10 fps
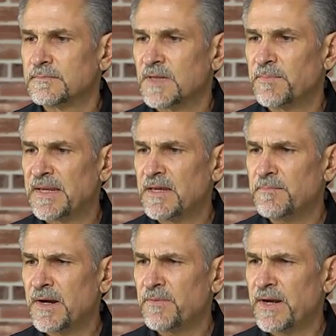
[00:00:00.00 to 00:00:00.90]
I'll begin
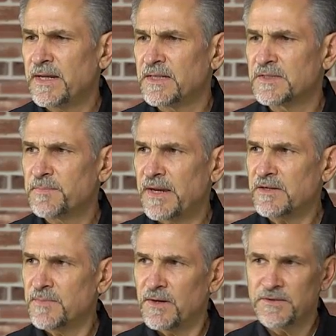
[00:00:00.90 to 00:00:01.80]
by running inspect
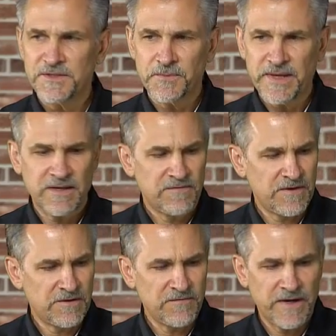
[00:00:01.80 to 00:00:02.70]
mode so we can
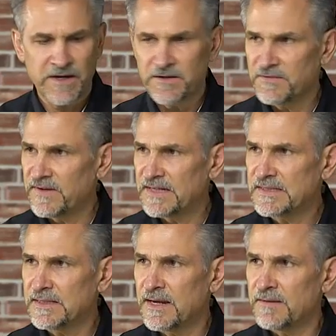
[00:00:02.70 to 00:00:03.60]
verify our device
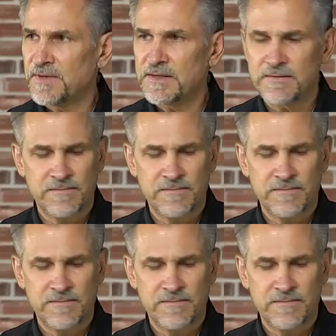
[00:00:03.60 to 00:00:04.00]
alignment.